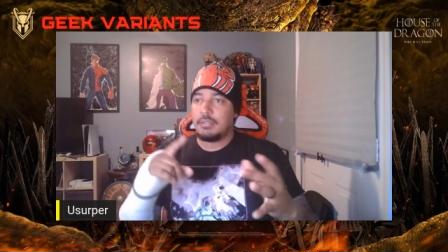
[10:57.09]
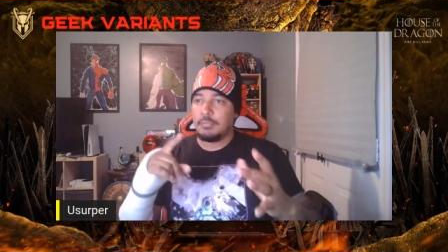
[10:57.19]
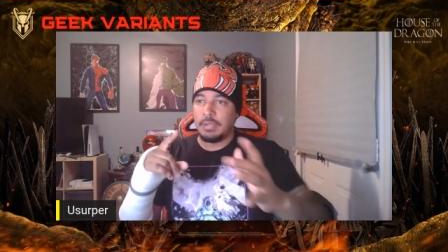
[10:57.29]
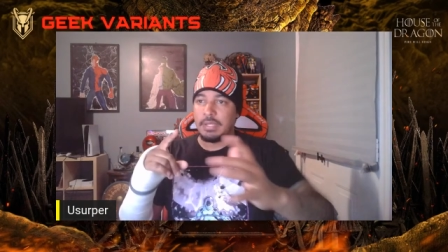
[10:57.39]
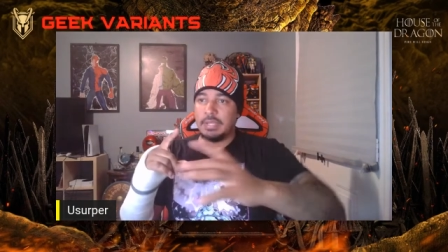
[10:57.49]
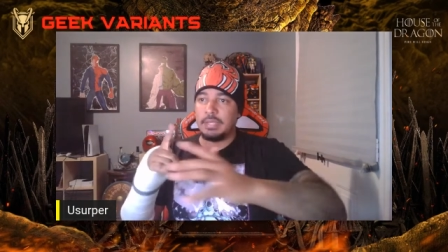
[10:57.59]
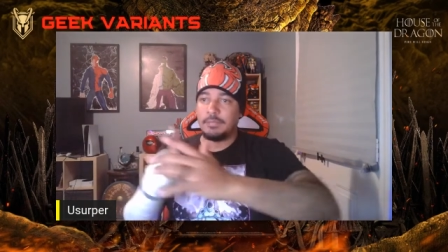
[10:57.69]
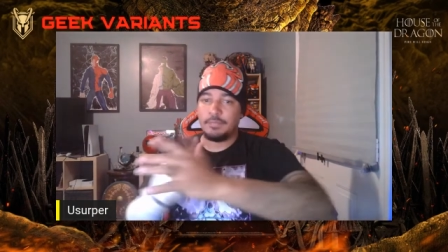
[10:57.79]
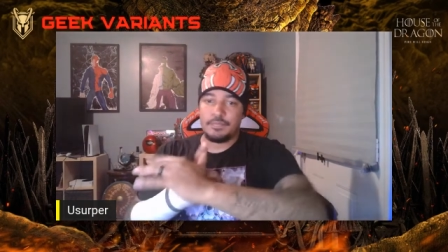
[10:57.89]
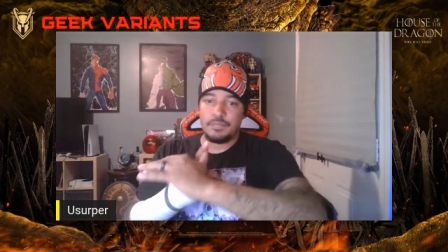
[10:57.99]

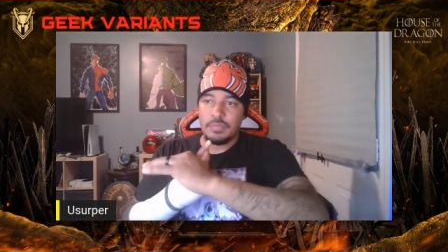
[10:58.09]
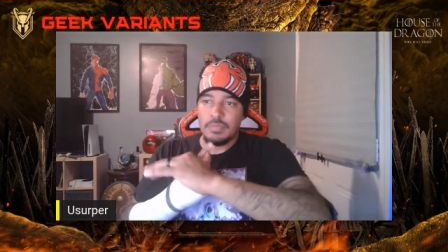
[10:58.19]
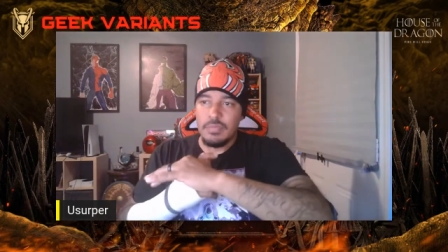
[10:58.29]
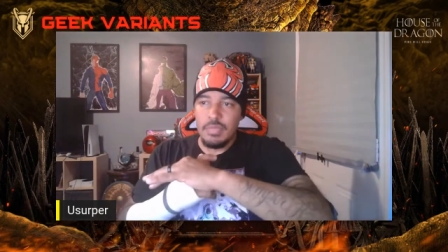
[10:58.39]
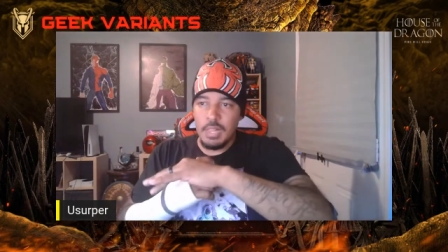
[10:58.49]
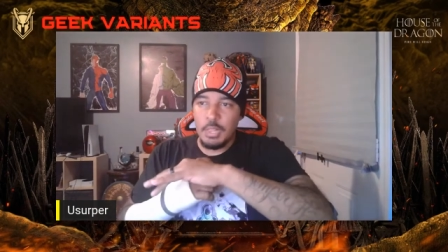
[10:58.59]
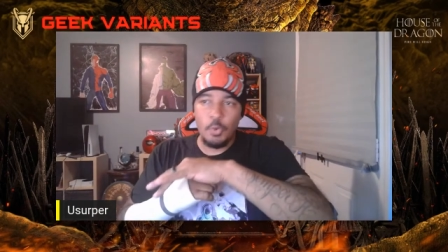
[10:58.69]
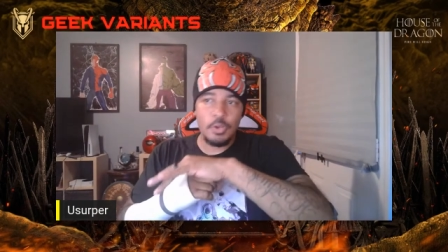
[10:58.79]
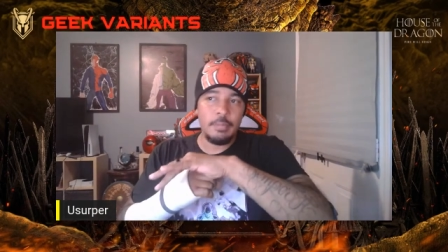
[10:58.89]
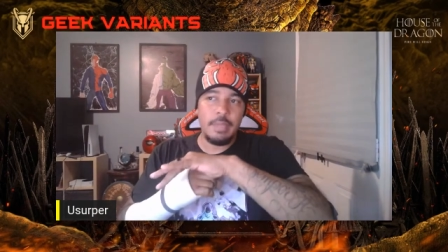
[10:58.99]
freaking
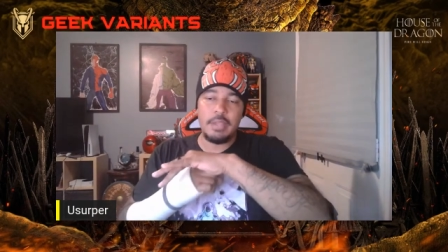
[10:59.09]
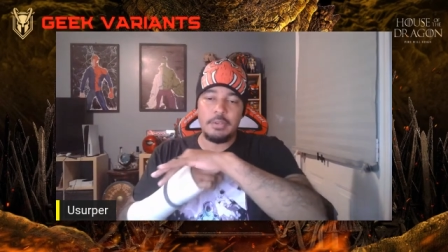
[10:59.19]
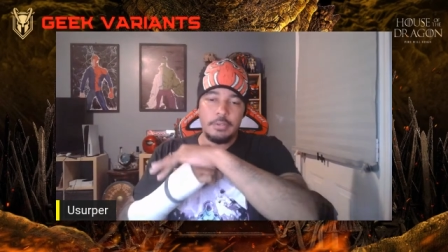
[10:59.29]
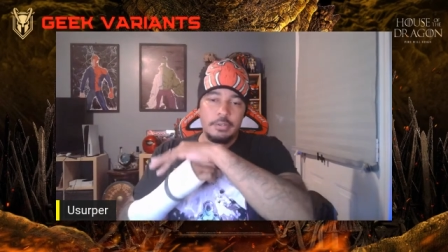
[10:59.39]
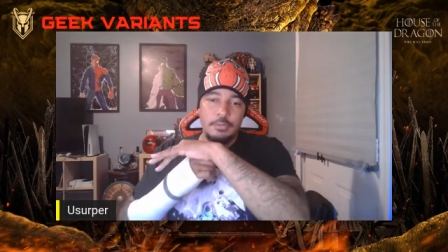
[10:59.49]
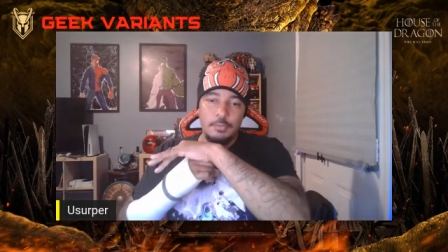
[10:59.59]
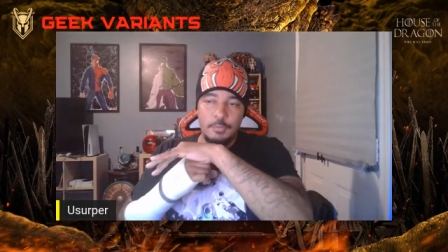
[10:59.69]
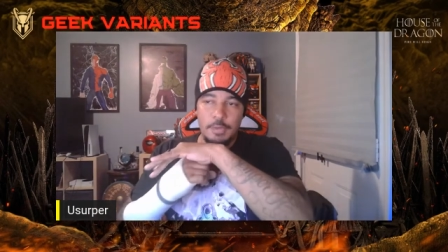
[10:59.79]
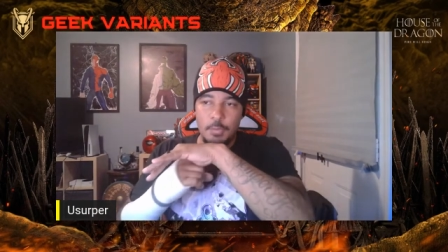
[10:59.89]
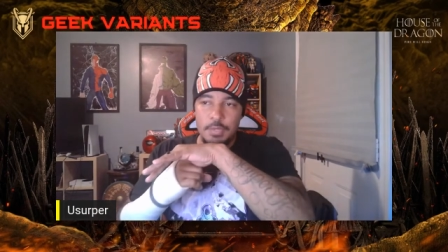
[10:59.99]
Lord Commander.
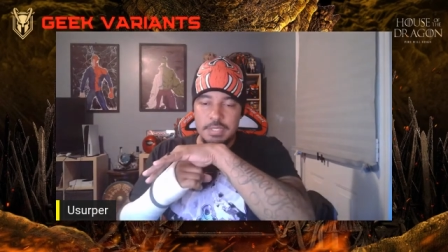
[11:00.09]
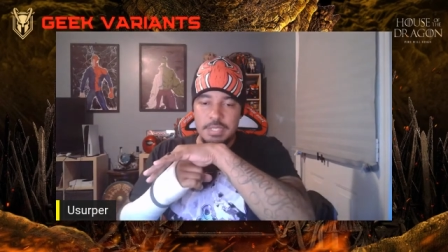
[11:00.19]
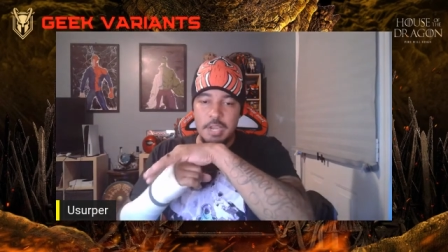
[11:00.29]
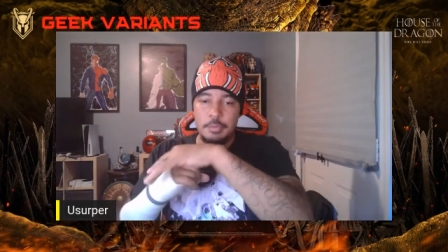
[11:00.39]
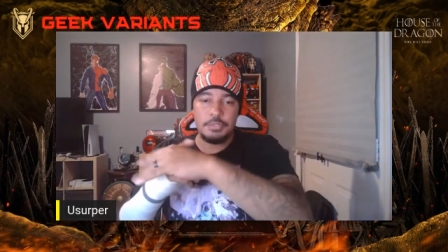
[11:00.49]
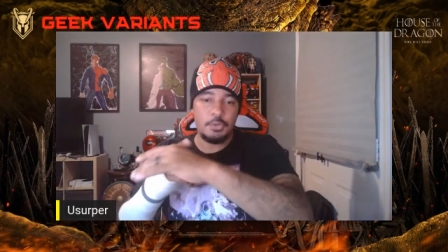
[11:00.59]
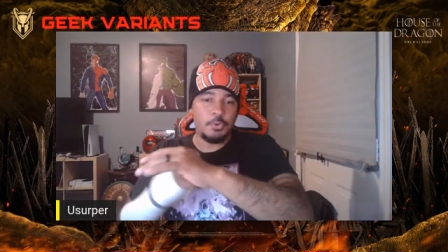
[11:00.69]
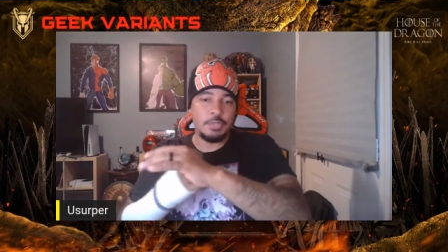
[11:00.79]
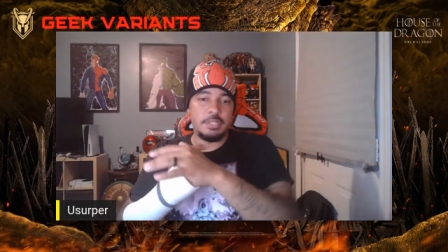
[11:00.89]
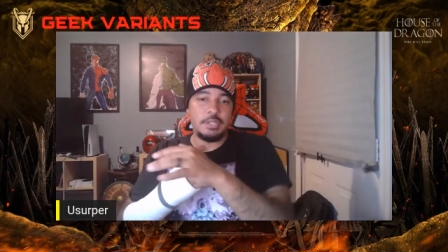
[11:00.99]
Freaking wasn't there, but Sir
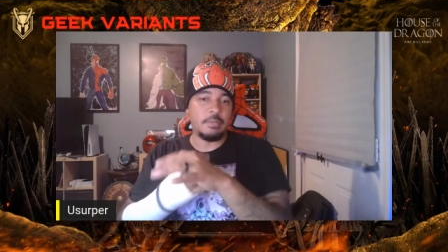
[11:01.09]
Criston there.